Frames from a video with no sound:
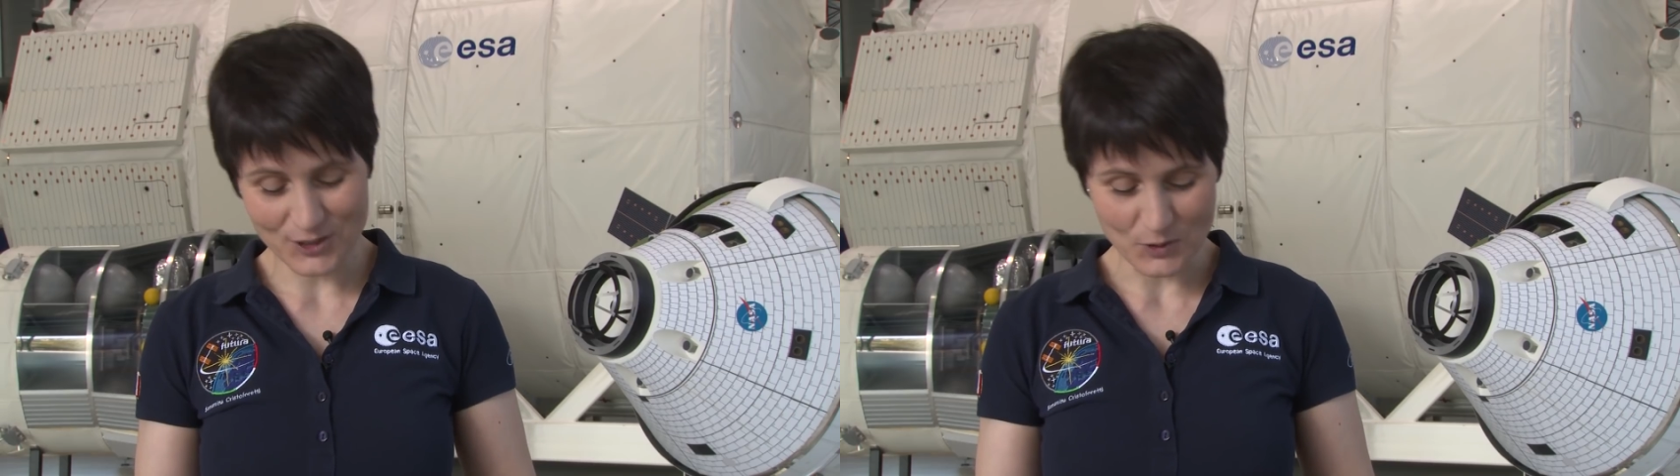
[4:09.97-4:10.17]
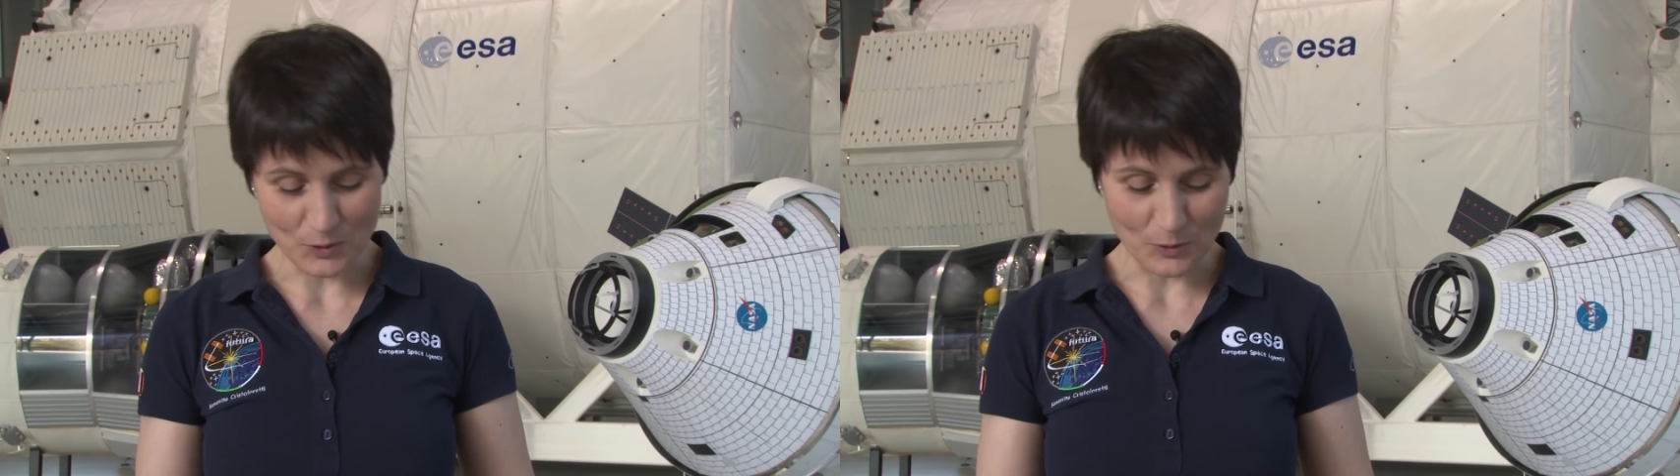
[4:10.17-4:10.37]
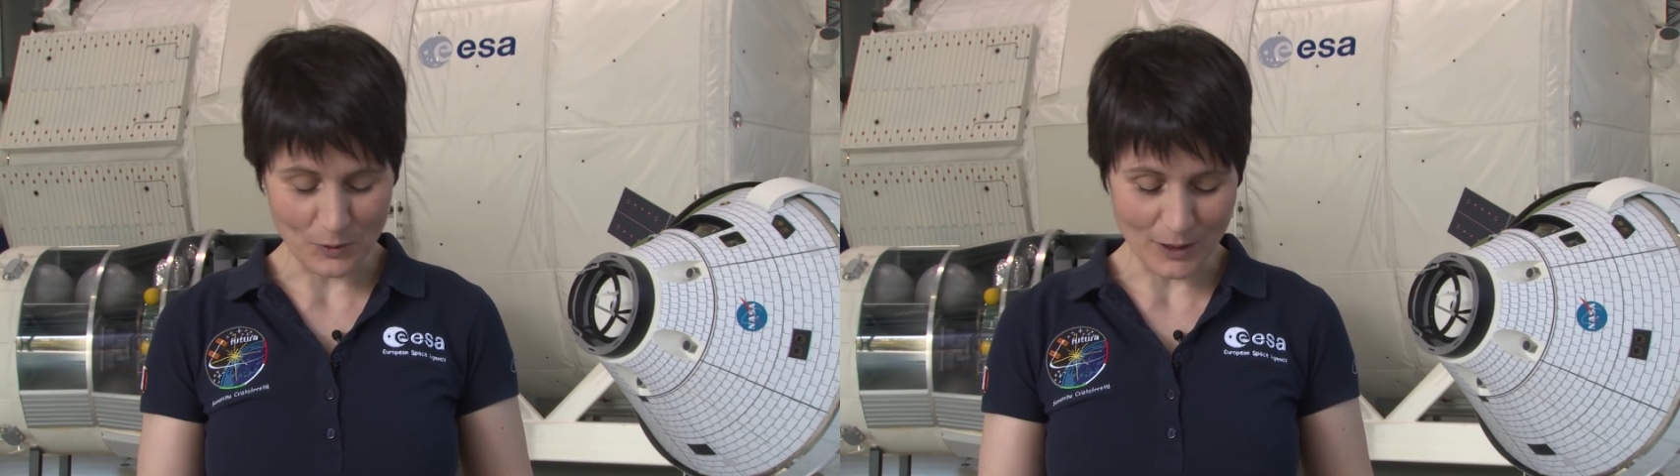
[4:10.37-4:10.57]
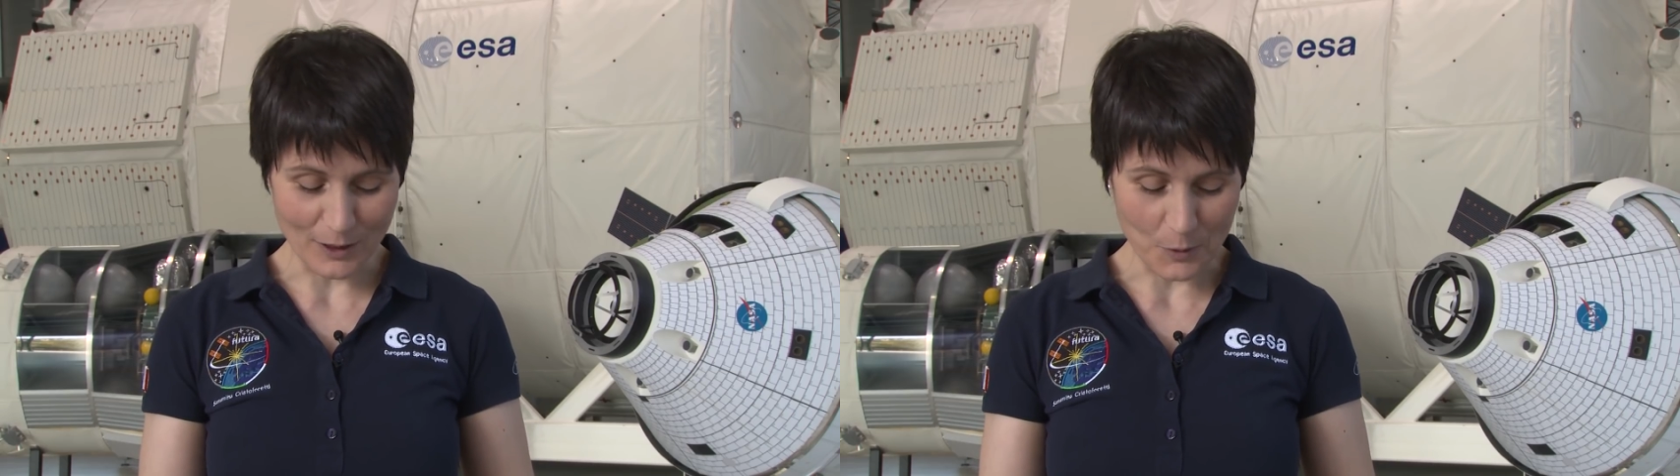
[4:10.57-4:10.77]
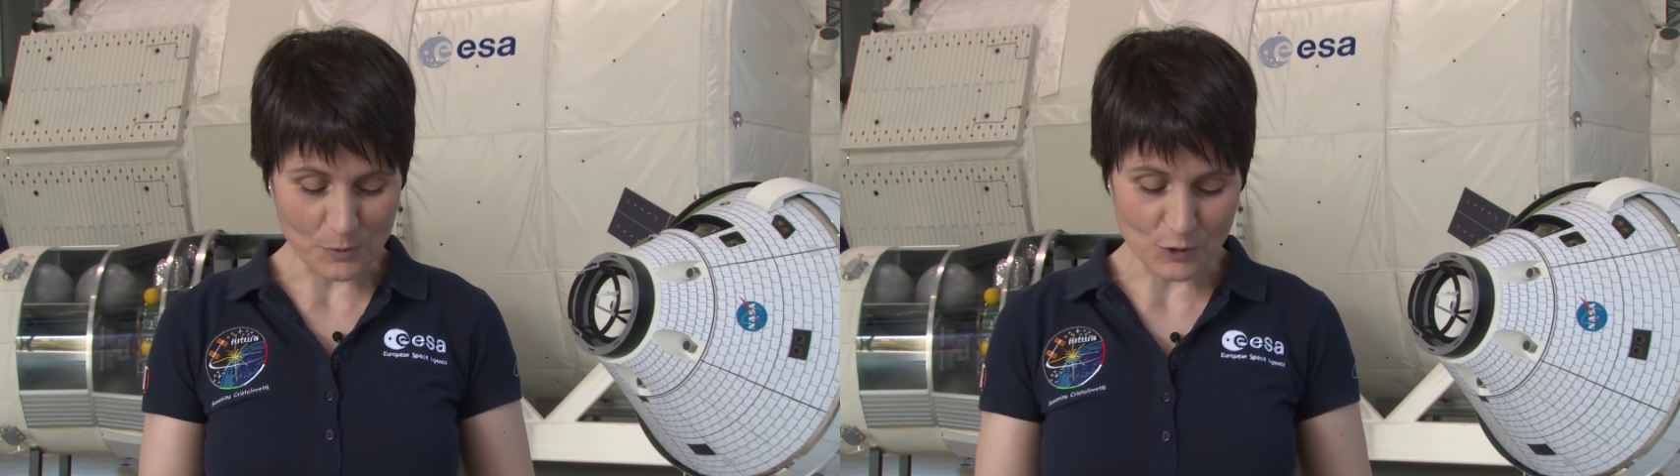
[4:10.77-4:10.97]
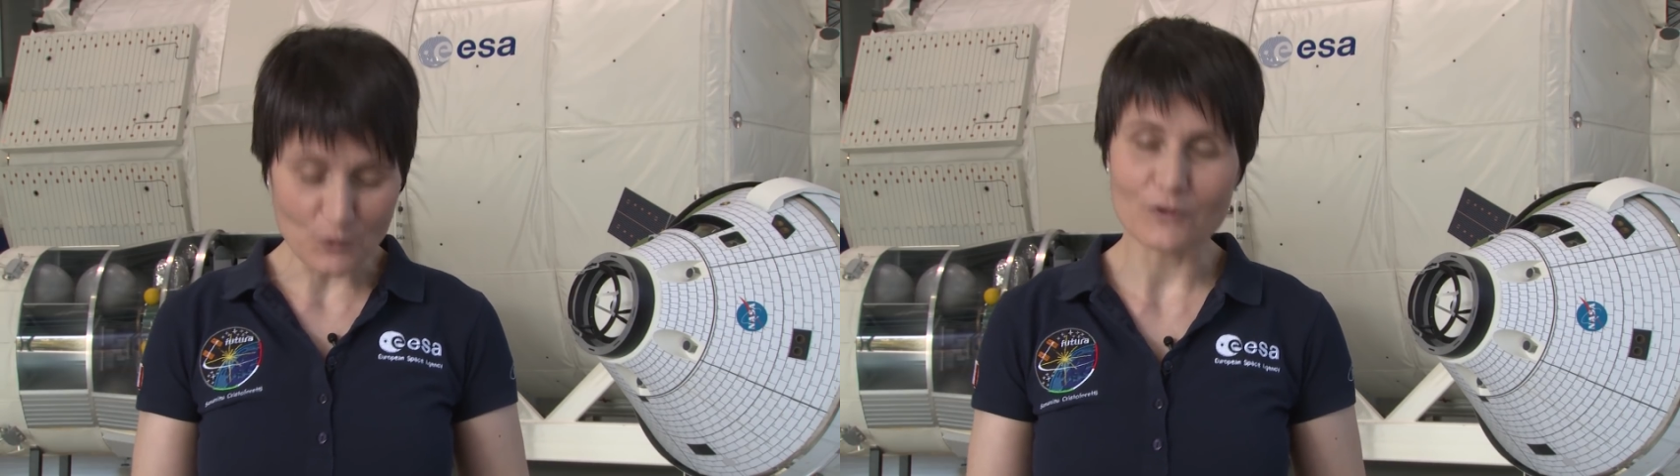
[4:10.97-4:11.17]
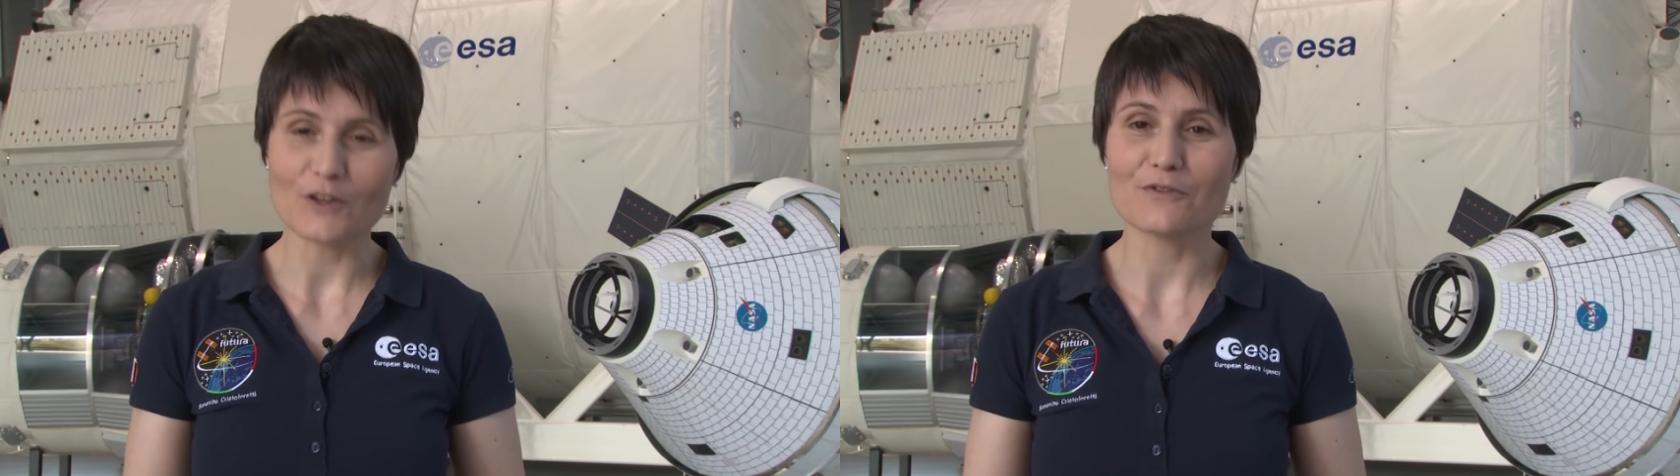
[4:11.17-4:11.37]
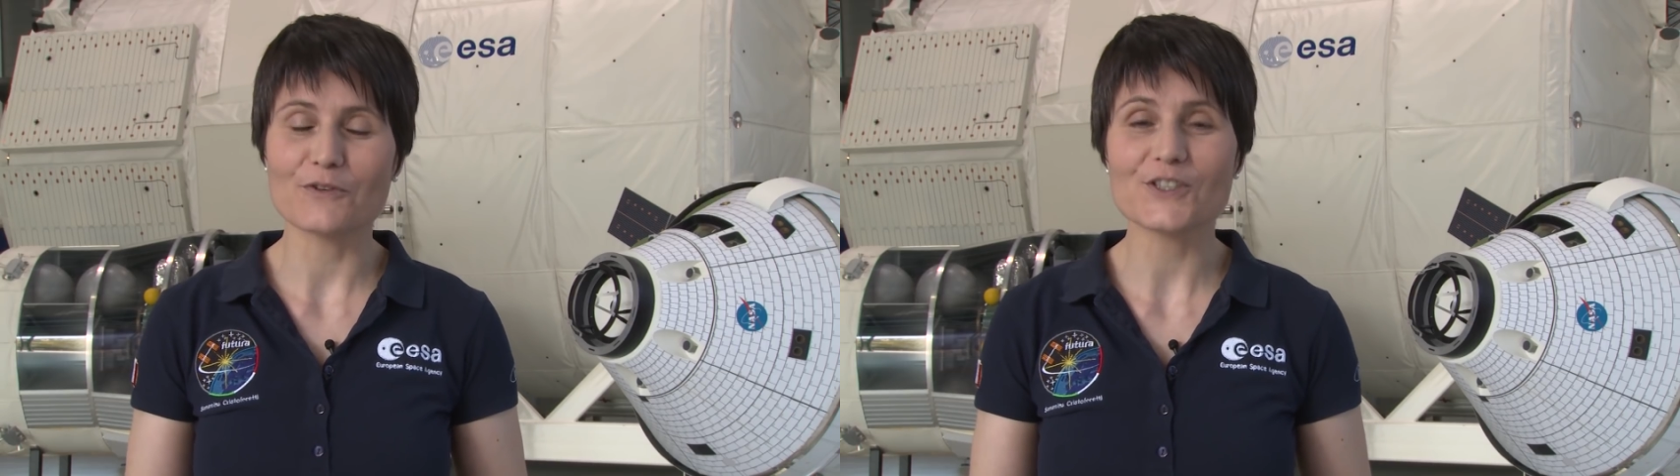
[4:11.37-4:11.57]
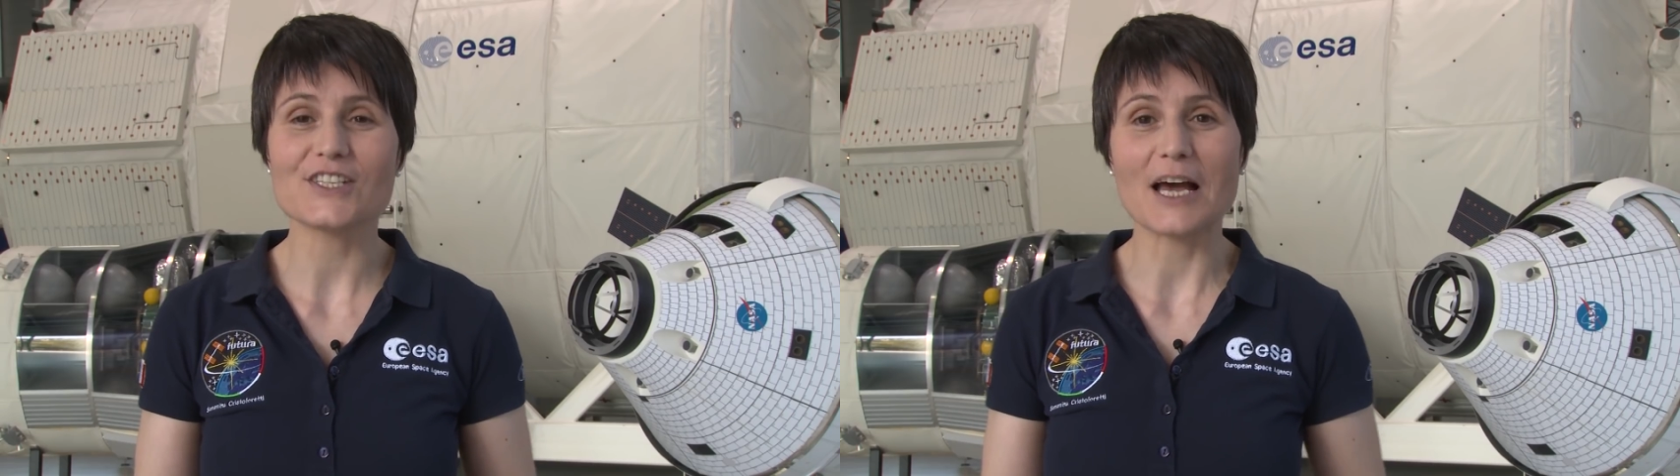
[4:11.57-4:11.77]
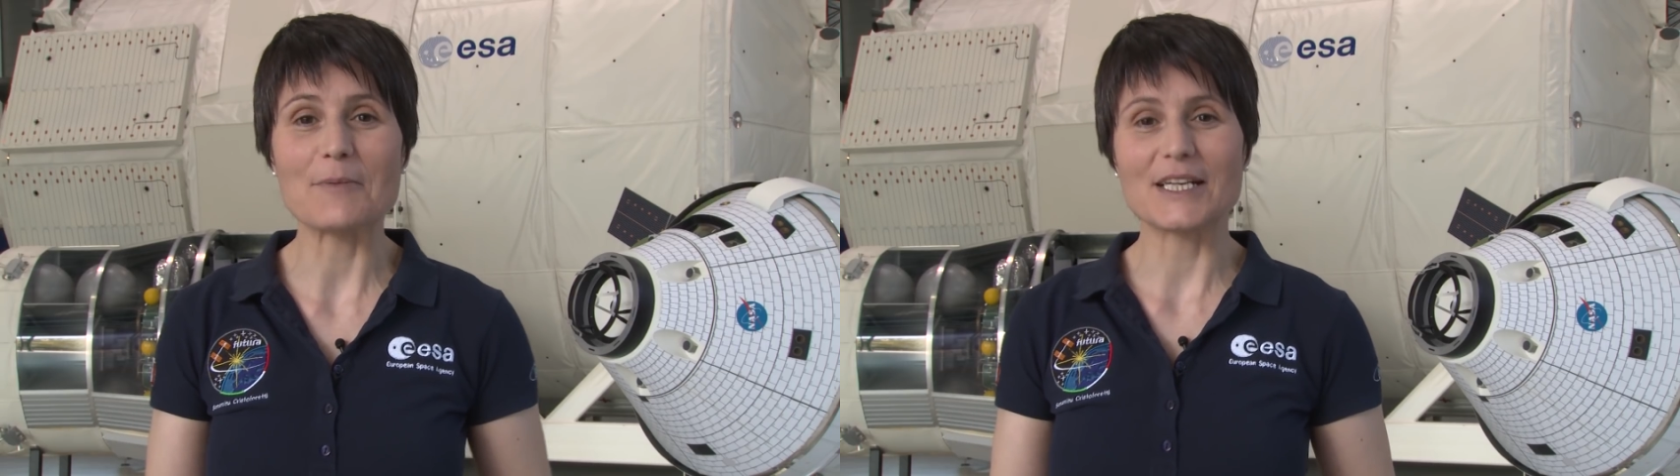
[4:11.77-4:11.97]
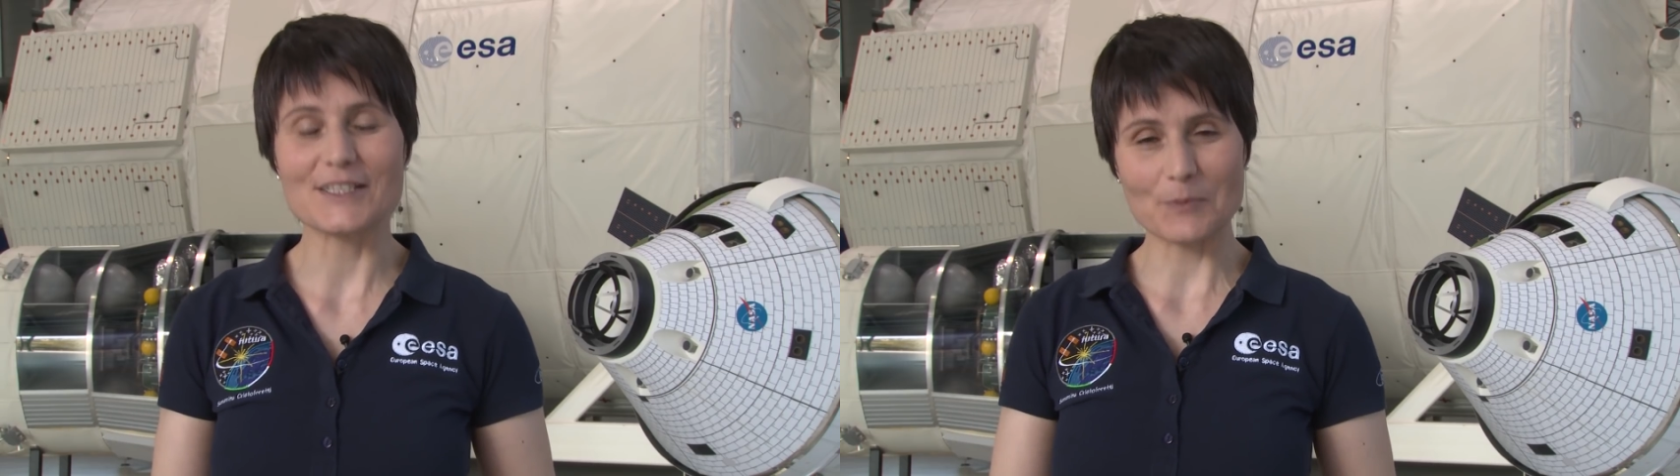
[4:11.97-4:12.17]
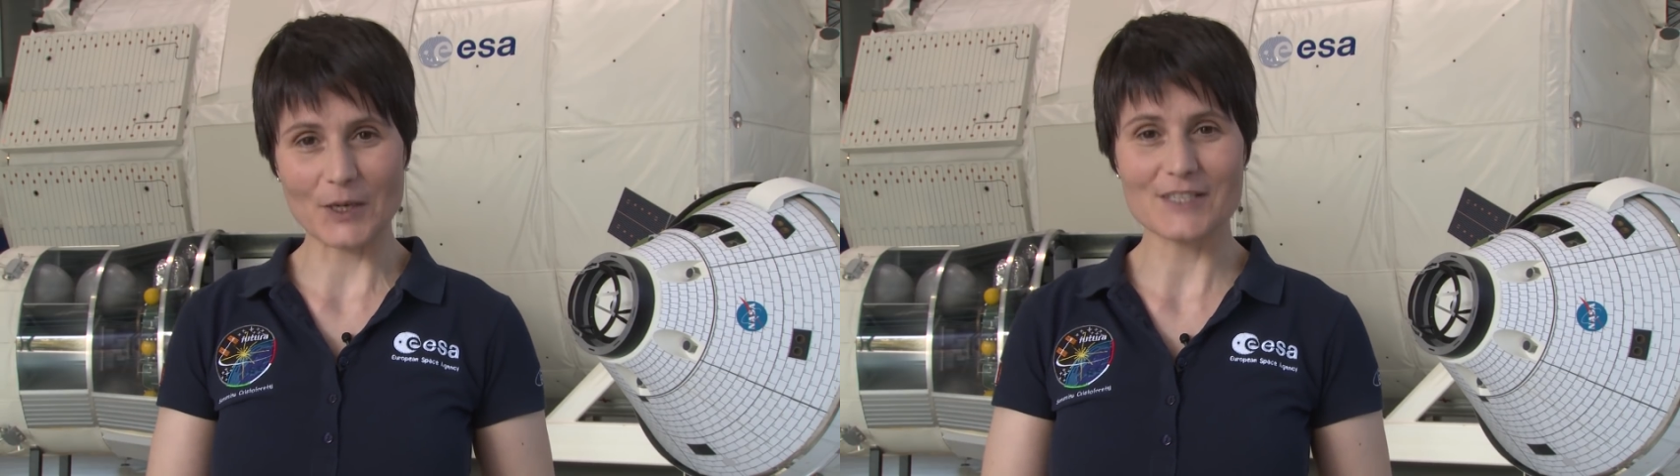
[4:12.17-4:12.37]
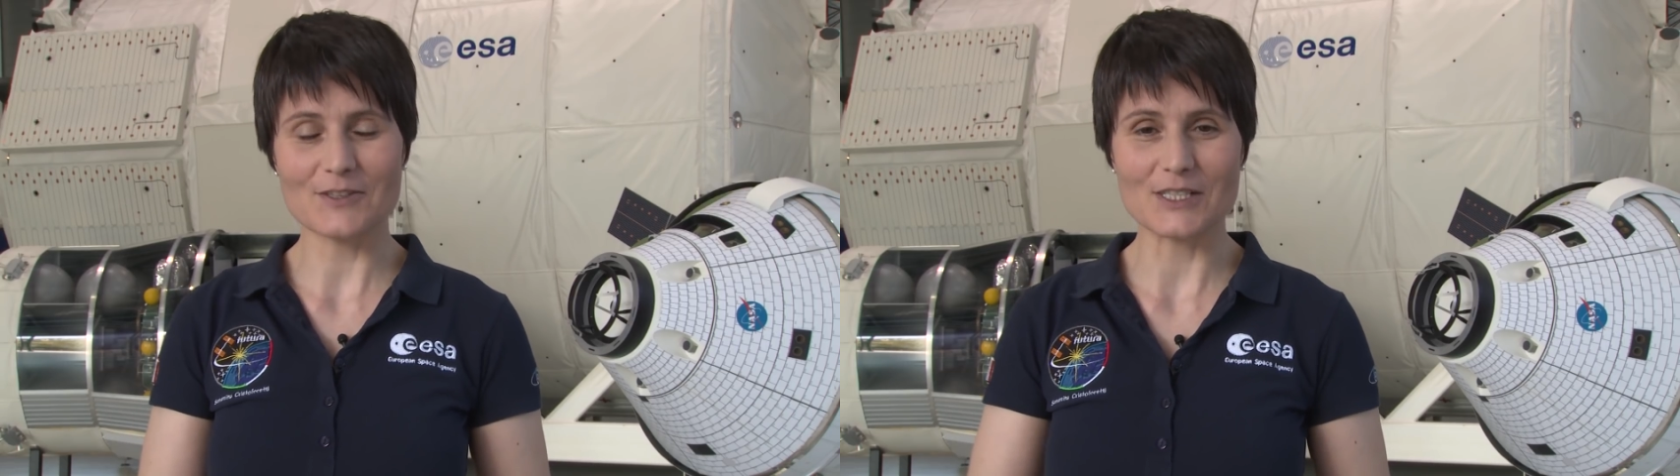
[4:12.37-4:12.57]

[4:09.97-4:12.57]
to brew for the first time an espresso